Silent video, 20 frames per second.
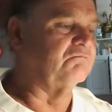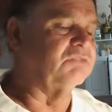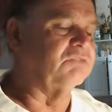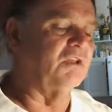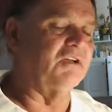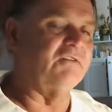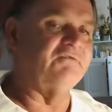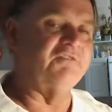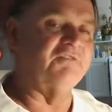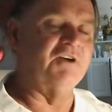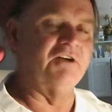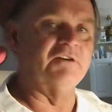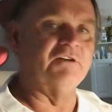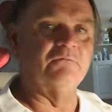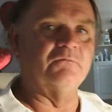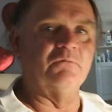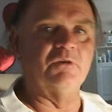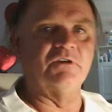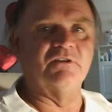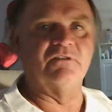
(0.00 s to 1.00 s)
blood found
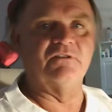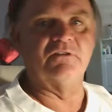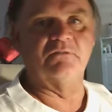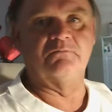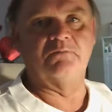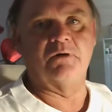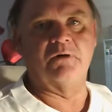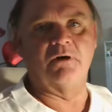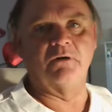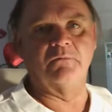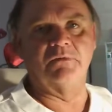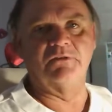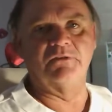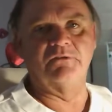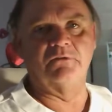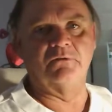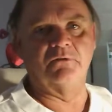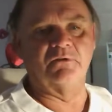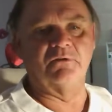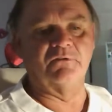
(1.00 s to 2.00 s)
in one of the apartment
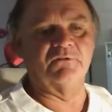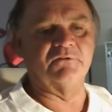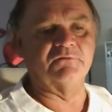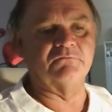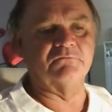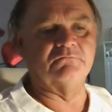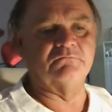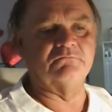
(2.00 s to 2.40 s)
doors.